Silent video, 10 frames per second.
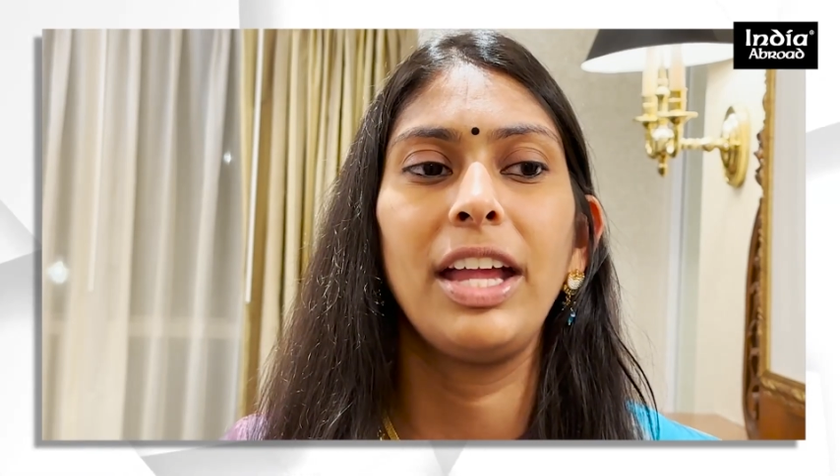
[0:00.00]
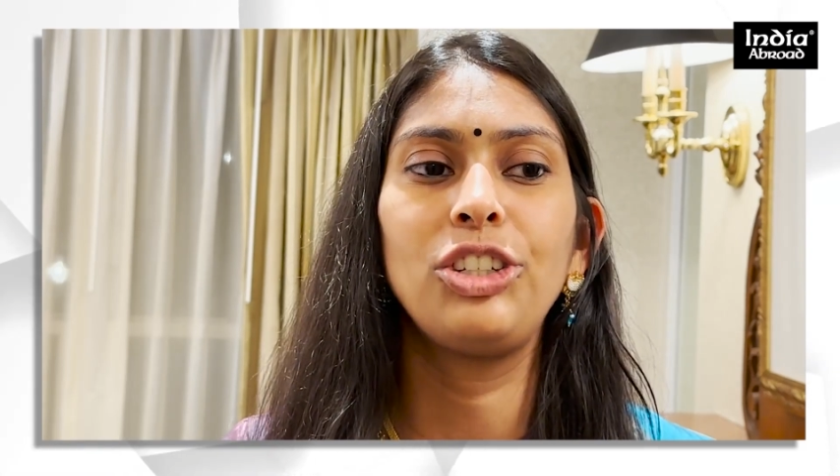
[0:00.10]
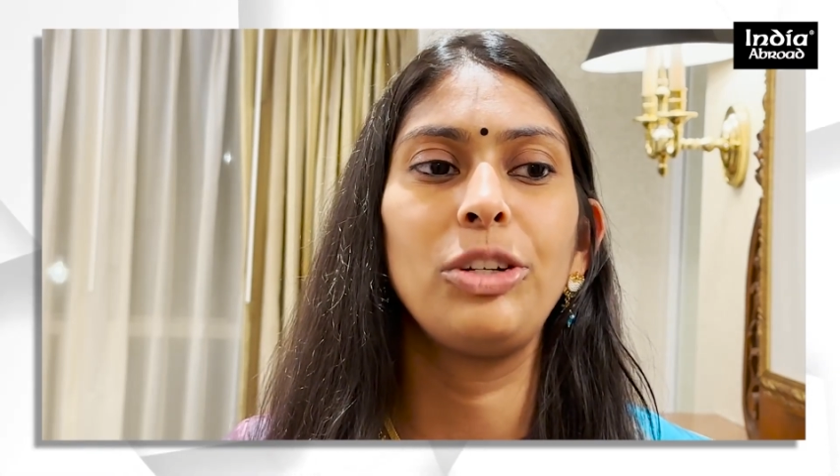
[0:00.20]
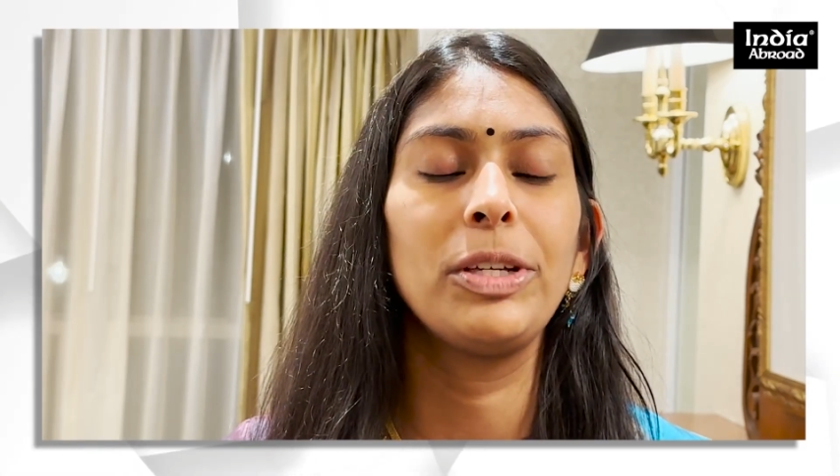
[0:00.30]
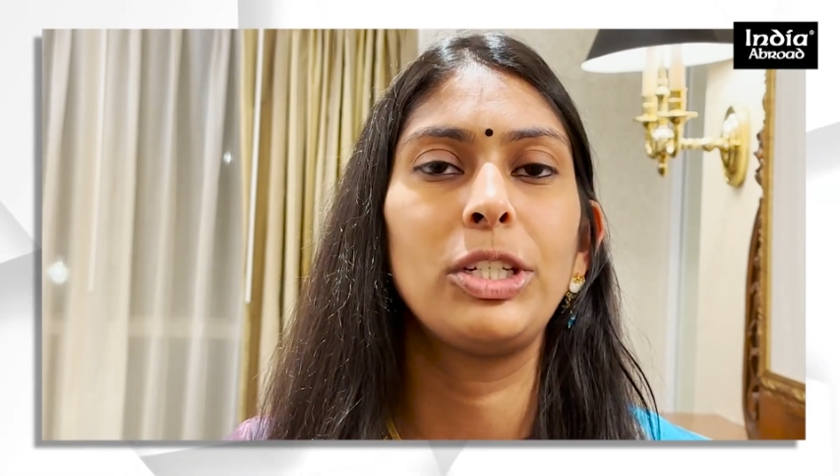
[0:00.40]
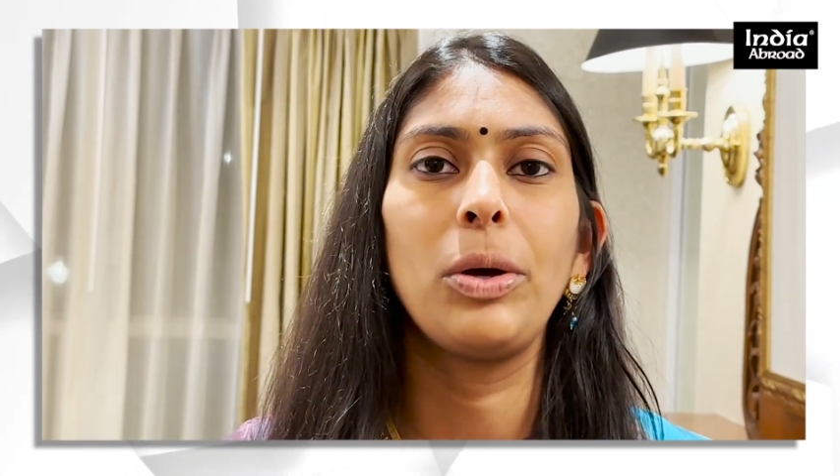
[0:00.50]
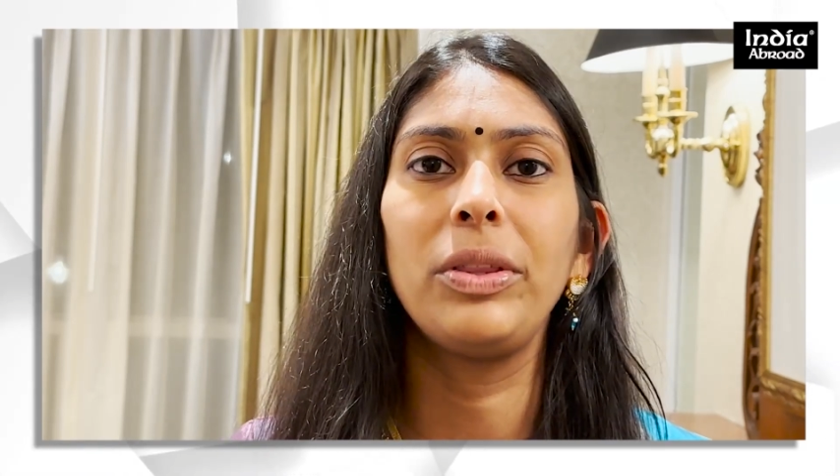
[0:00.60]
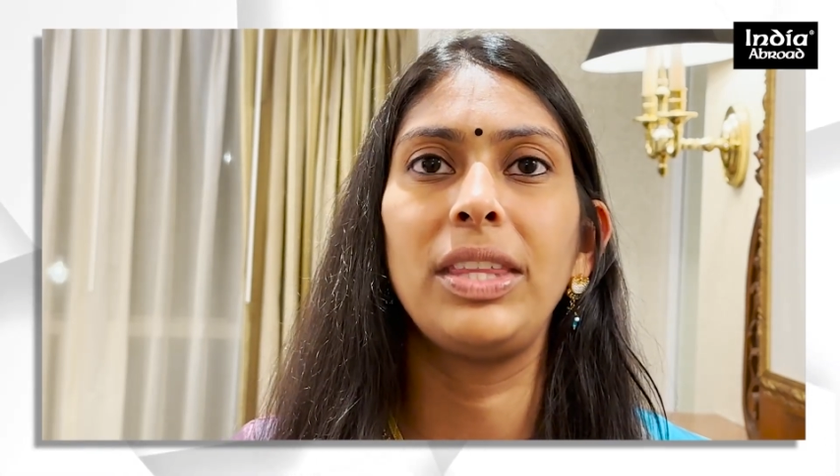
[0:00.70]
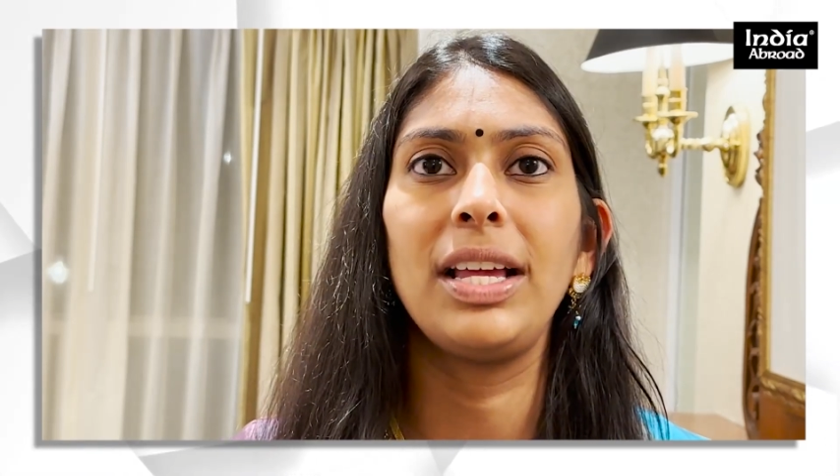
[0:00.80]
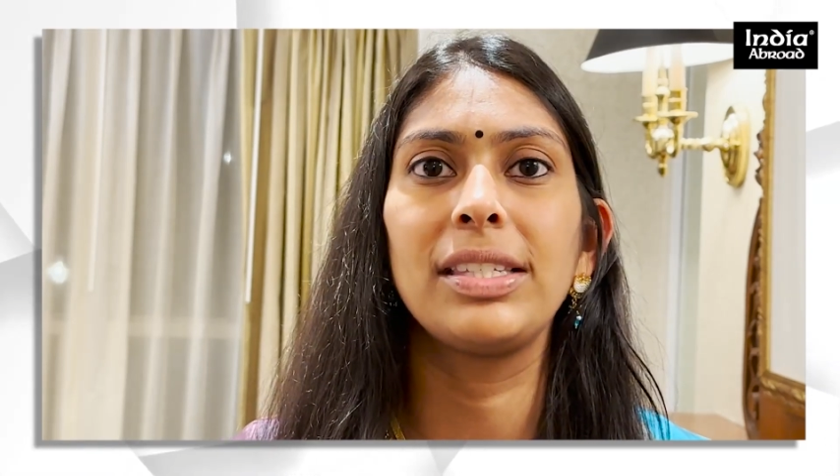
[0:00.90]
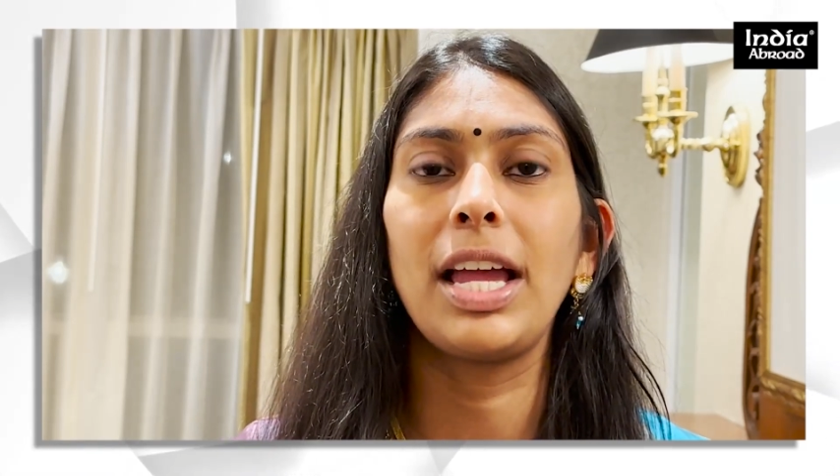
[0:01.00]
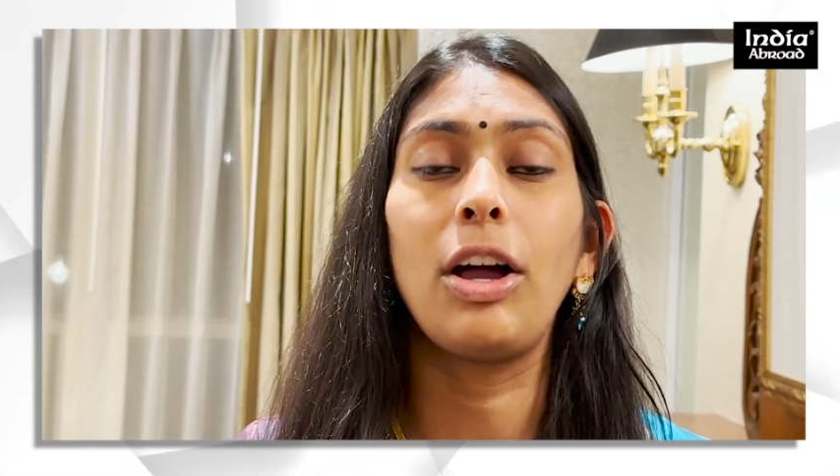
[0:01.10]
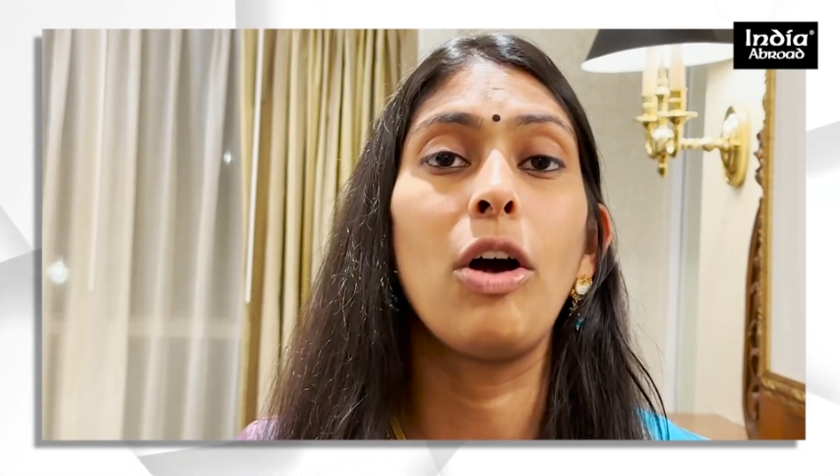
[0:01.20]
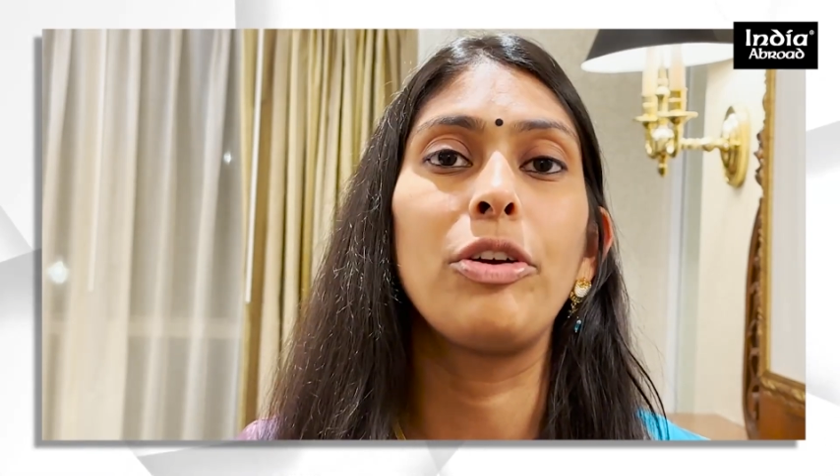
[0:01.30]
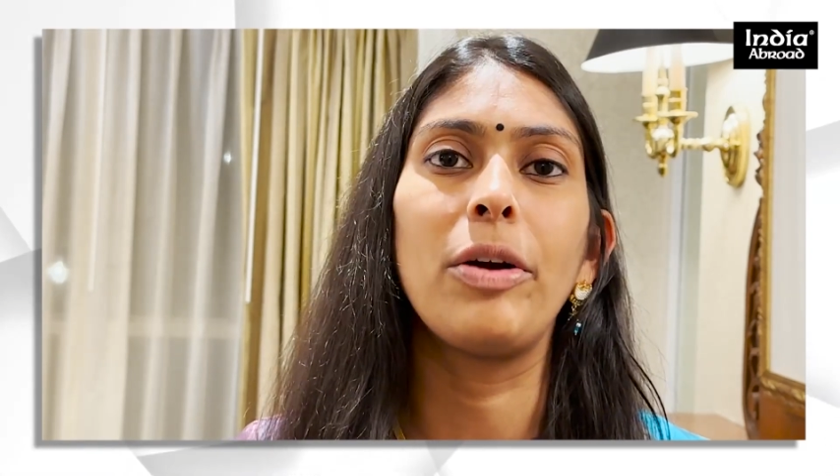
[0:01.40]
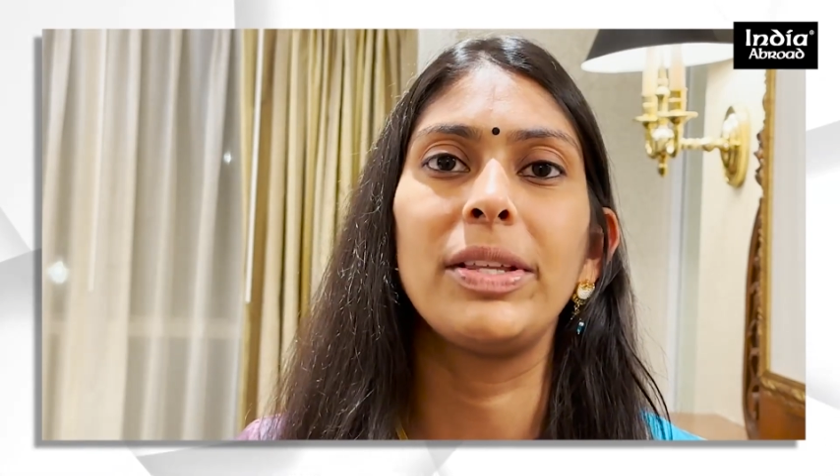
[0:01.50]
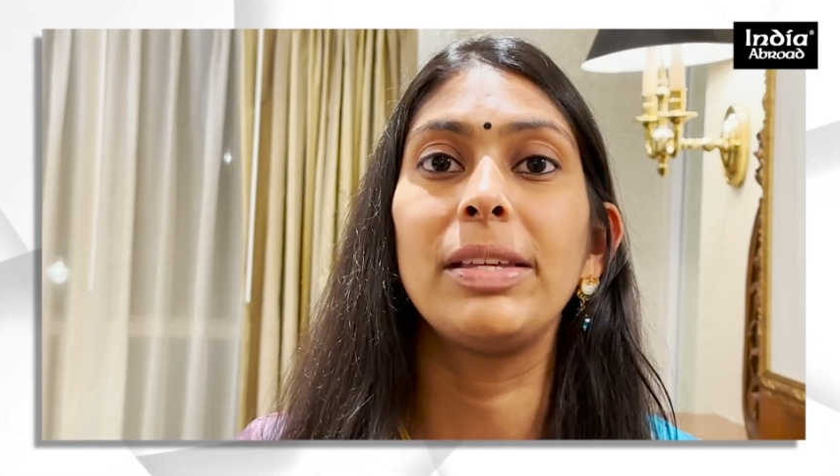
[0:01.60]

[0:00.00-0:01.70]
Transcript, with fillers: and she was told things like, oh no,